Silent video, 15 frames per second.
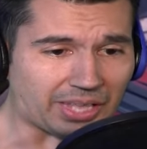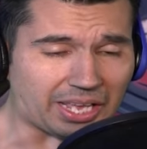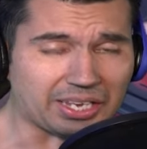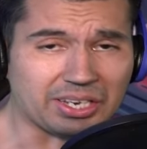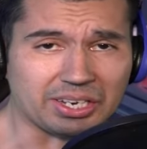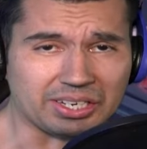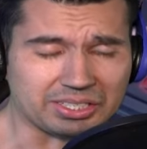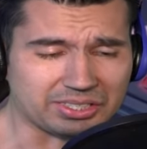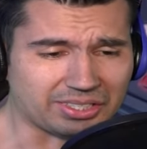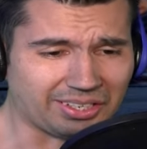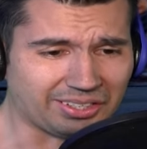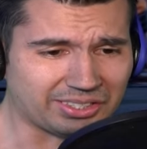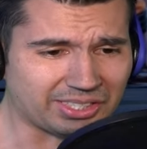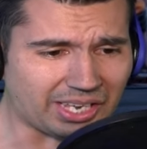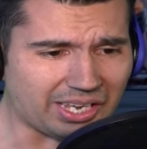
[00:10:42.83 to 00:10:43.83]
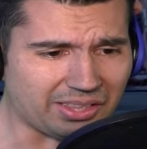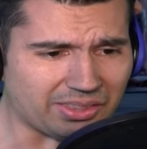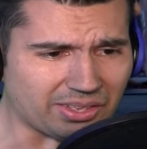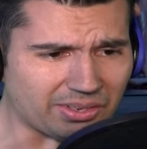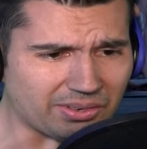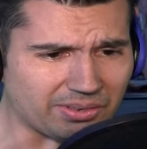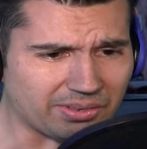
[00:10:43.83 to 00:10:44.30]
That gun is
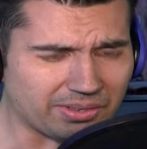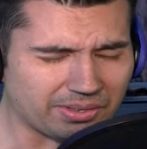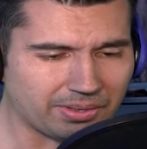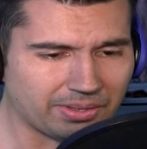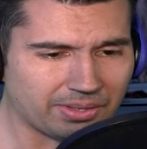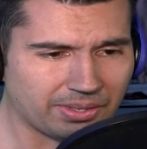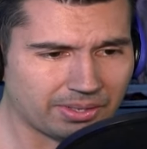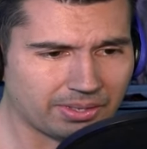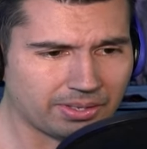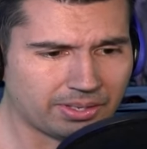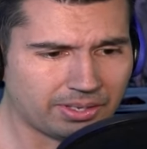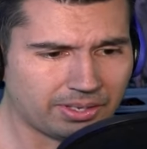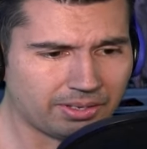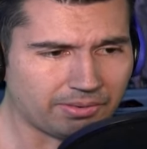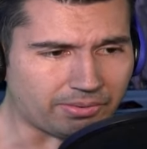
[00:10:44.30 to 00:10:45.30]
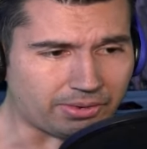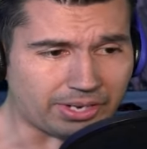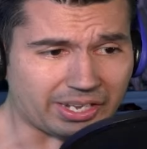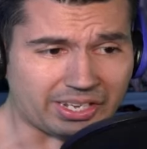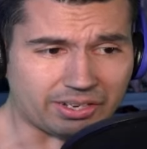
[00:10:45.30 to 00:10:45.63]
insane, though. Victorious. For